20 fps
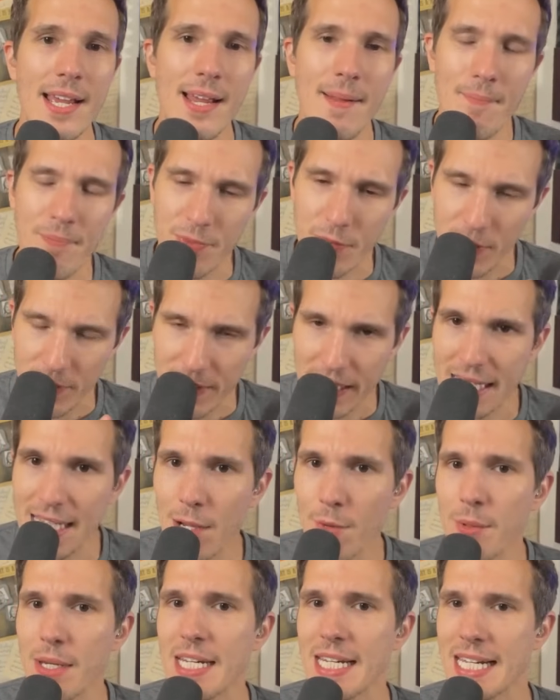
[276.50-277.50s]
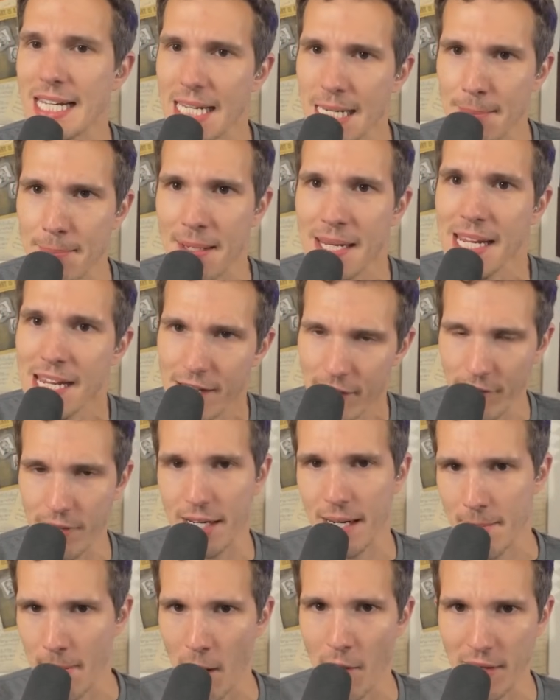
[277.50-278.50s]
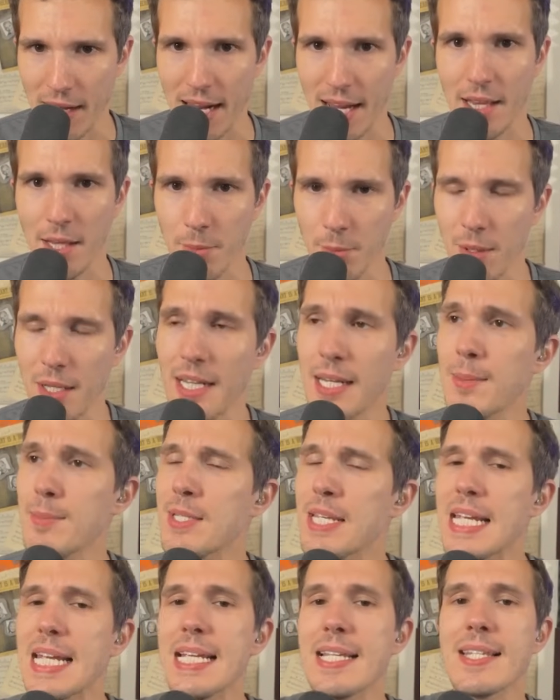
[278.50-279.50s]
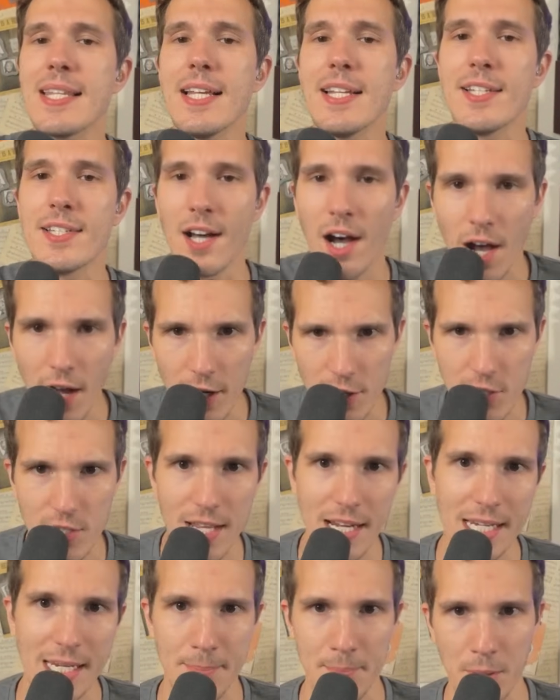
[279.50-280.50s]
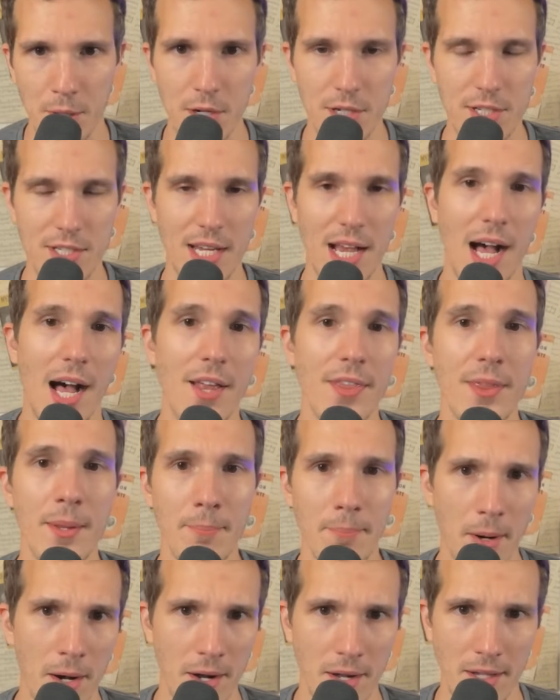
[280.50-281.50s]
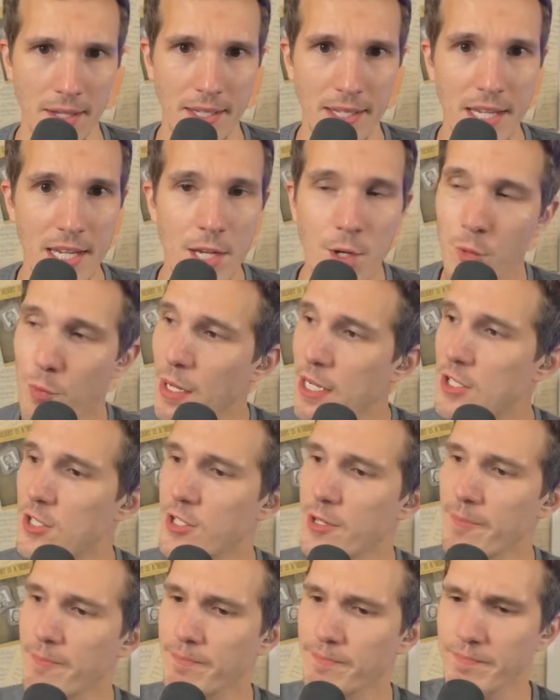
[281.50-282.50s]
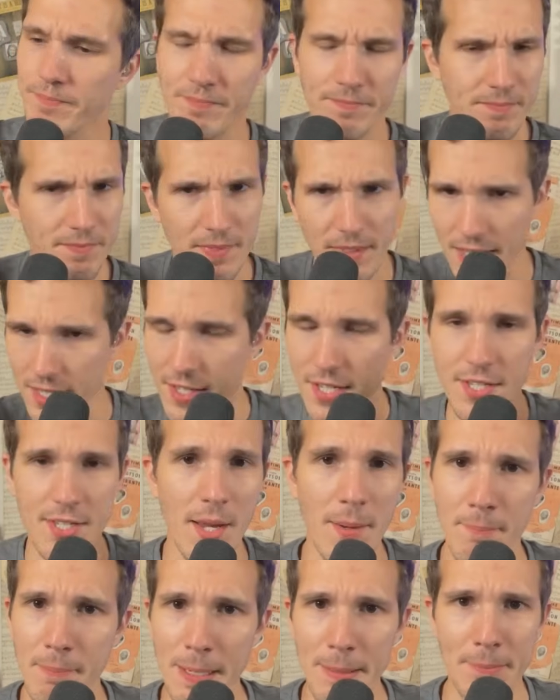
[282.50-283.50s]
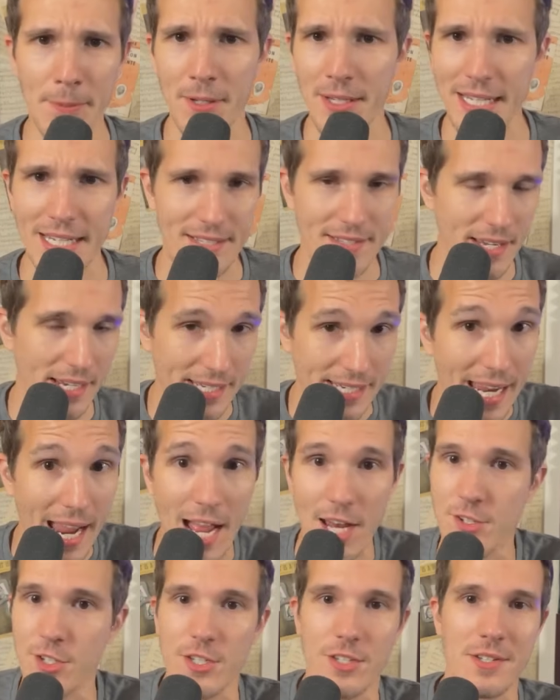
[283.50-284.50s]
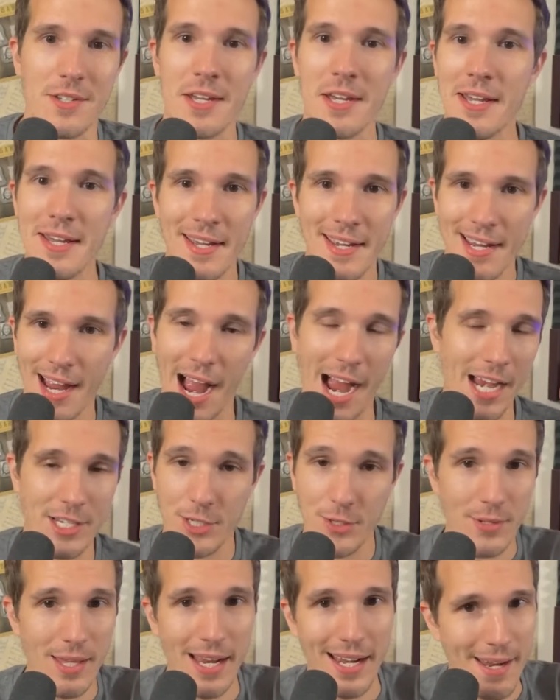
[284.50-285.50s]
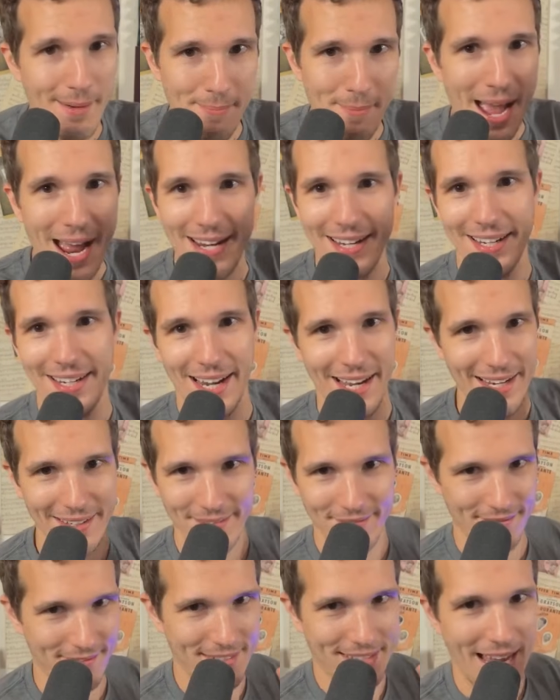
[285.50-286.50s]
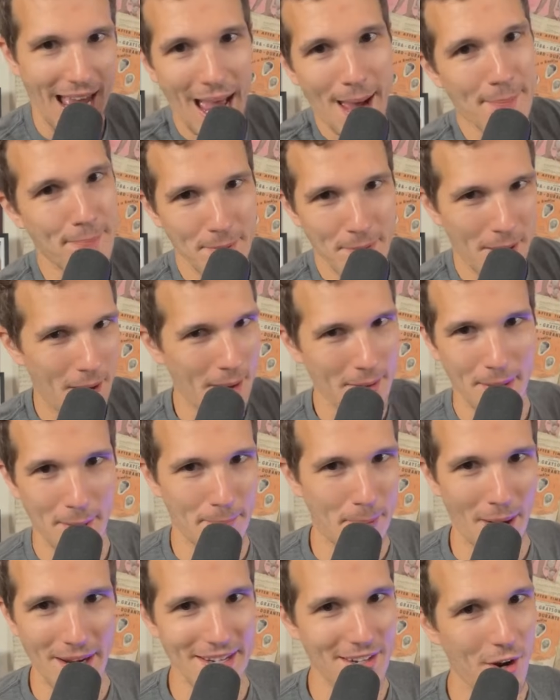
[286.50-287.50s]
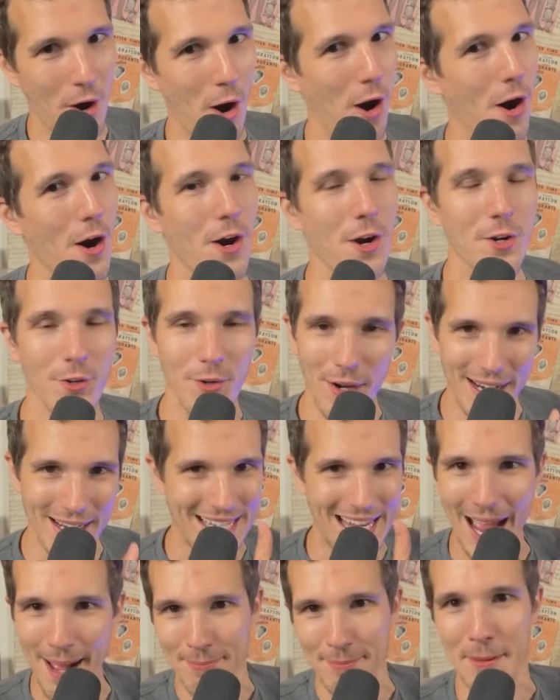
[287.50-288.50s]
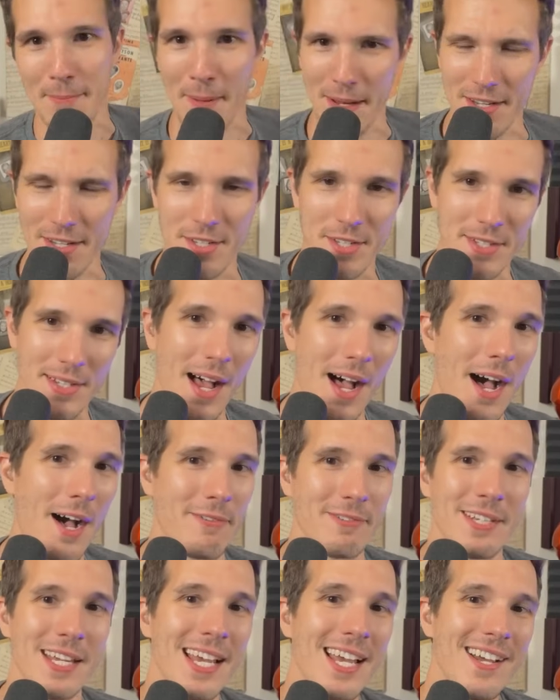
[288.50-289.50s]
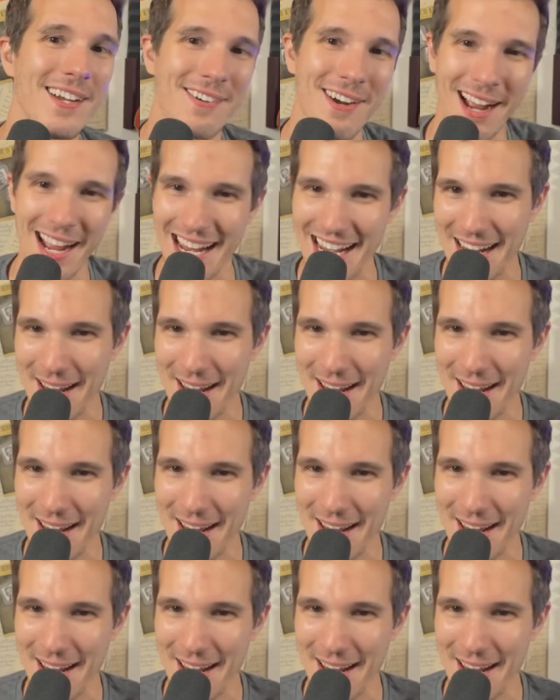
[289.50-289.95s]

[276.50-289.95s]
the thing that we keep hearing about Caleb Williams is the touch that he puts on the ball, which to some people, it's like, yeah, just I do that in Madden. I tap the button hard or I tap the button soft, right?